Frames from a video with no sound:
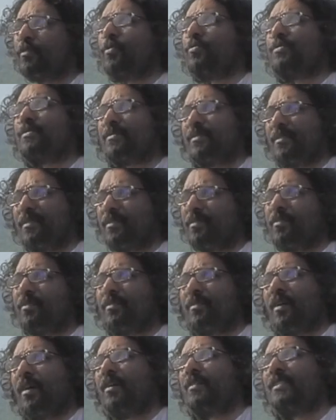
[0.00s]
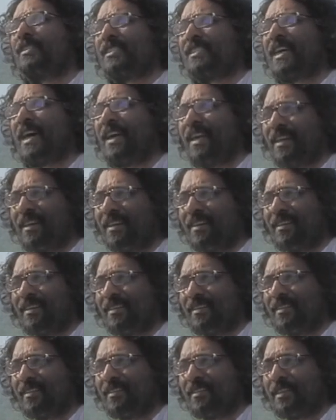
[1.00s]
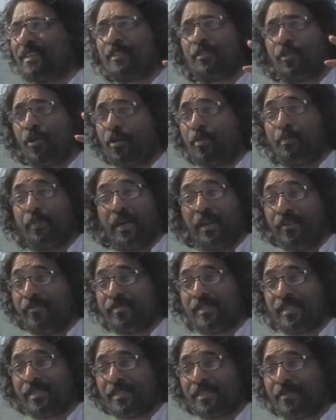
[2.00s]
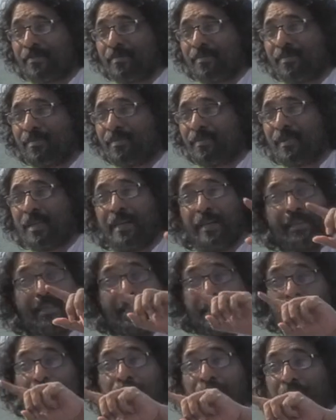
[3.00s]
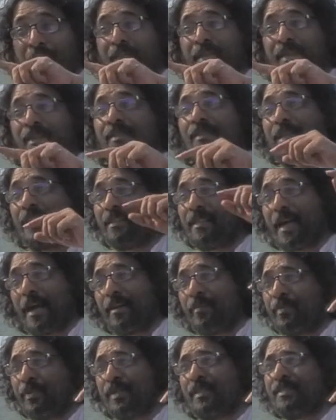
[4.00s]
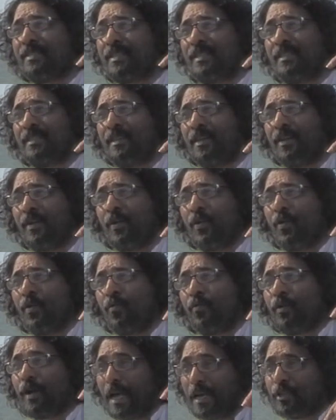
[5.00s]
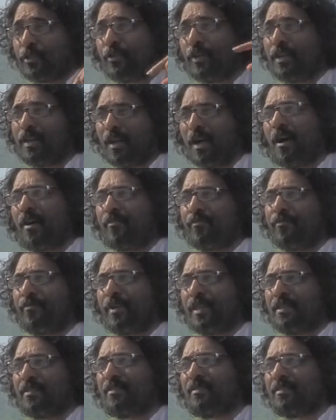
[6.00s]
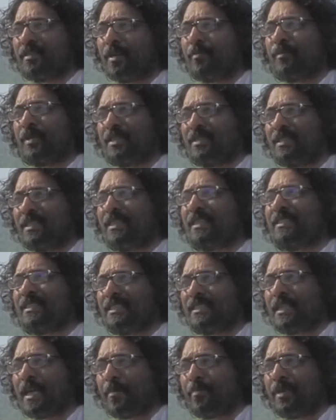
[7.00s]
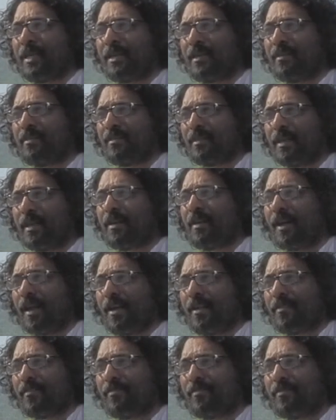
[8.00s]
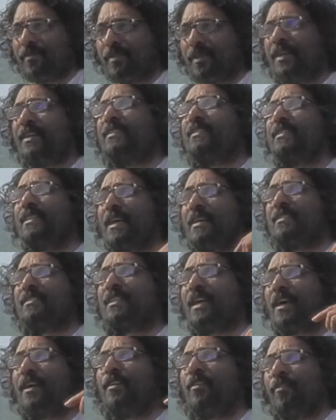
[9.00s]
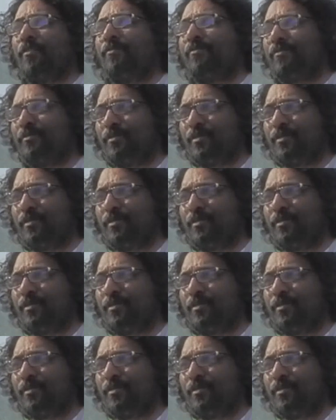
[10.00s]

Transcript: Those are style. It's not belief system. It doesn't mean that that person would actually laugh when something serious is happening in their life. It's their style of